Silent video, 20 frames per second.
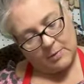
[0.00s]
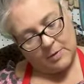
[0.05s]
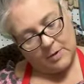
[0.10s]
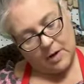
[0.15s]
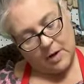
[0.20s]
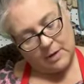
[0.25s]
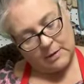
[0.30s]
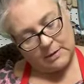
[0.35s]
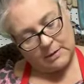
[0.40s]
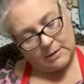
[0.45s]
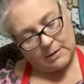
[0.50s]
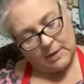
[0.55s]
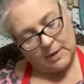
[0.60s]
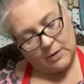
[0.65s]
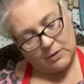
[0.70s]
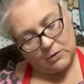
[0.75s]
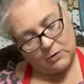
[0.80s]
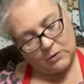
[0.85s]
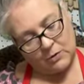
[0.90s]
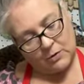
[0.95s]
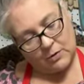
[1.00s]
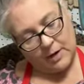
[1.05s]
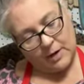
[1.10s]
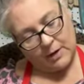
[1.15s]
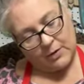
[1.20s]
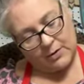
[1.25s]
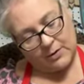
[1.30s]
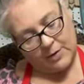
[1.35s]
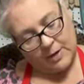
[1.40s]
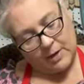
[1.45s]
I'm not scheduled. I
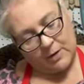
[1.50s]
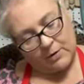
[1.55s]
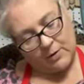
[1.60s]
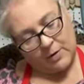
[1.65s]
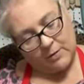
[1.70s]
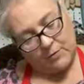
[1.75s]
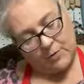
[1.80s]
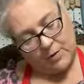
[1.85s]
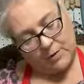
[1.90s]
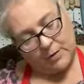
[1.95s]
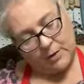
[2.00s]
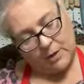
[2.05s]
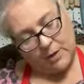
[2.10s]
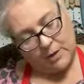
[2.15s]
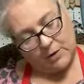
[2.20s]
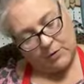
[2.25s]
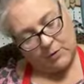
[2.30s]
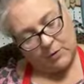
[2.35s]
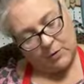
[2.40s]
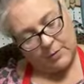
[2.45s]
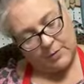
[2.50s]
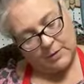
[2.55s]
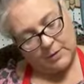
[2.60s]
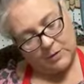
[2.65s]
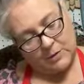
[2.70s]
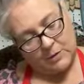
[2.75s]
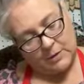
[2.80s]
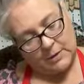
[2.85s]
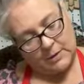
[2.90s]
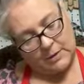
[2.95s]
don't think Craft Around the Clock group
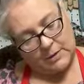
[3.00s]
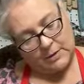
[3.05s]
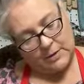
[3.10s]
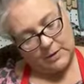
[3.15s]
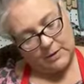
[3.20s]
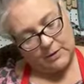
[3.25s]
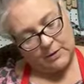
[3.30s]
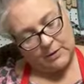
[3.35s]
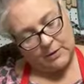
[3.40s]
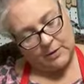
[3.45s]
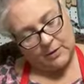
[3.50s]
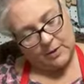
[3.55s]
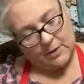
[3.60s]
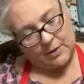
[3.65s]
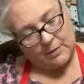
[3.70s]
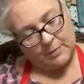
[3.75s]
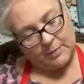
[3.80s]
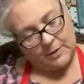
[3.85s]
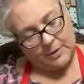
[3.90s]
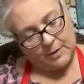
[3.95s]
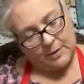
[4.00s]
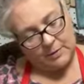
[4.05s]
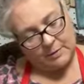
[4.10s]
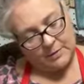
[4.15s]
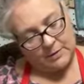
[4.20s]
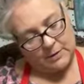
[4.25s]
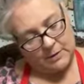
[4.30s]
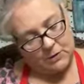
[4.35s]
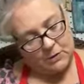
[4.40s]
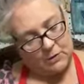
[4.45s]
is doing the 10:30
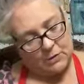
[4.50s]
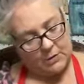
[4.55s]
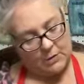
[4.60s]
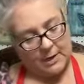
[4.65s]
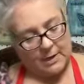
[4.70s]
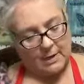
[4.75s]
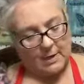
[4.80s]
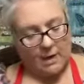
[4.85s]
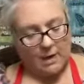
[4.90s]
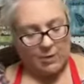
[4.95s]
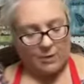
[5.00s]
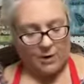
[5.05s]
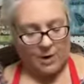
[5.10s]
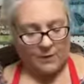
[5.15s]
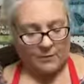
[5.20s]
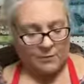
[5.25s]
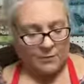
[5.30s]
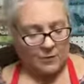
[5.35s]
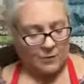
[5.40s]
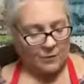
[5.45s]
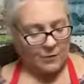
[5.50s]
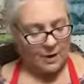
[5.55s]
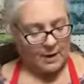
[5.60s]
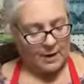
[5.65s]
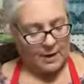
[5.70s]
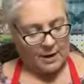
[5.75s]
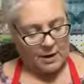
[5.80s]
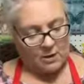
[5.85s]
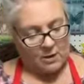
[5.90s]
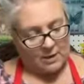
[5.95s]
p.m. Central Late Night Crafter
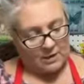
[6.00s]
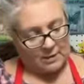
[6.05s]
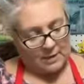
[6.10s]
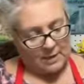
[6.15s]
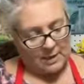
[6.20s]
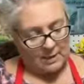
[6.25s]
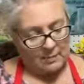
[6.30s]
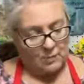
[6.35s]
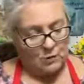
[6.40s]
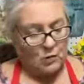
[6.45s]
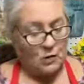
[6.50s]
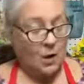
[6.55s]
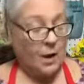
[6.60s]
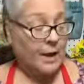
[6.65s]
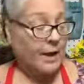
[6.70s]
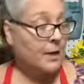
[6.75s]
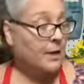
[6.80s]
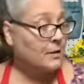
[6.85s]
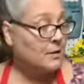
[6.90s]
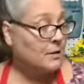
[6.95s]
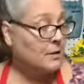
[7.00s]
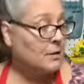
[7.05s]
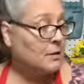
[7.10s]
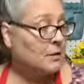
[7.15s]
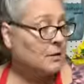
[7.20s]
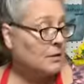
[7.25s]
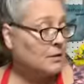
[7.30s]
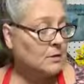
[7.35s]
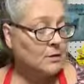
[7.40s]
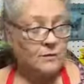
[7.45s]
right now because I keep trying
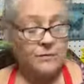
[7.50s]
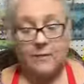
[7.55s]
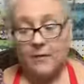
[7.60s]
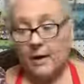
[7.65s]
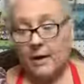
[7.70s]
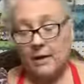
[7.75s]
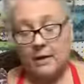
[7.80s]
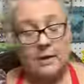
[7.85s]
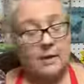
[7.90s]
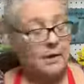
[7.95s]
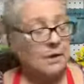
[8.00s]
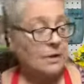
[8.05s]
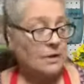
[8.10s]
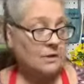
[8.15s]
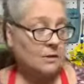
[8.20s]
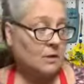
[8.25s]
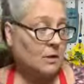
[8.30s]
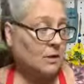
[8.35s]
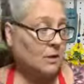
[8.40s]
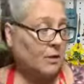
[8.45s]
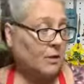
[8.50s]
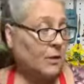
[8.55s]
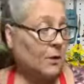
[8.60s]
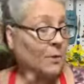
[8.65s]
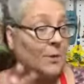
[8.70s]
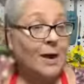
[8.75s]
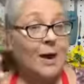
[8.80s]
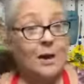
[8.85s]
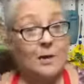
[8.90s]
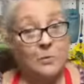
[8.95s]
to find it and it's not on
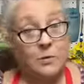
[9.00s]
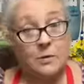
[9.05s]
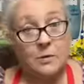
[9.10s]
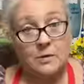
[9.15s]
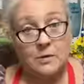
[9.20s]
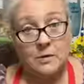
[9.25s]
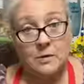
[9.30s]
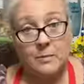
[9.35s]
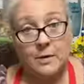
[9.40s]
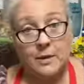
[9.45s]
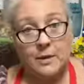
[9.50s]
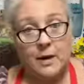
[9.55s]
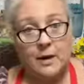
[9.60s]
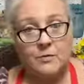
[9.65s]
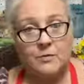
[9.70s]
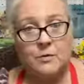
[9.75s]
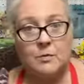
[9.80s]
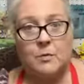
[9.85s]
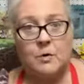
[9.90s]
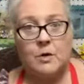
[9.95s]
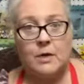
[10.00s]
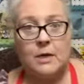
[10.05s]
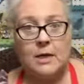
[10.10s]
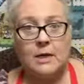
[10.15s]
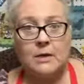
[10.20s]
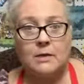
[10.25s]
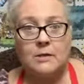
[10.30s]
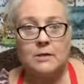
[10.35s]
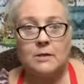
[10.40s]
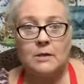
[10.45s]
there. But I will still be live tomorrow
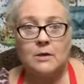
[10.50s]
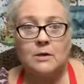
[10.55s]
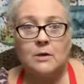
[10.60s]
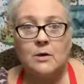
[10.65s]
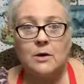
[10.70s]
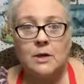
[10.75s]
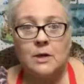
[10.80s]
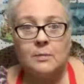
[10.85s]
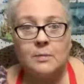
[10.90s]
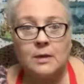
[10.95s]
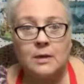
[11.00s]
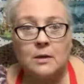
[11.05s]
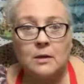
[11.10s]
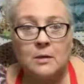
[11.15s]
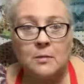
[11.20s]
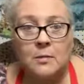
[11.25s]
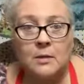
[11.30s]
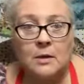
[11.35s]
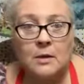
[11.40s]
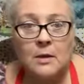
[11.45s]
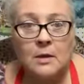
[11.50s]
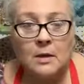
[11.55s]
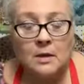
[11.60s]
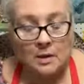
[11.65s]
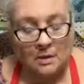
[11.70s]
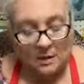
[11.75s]
night at 10:30 p.m.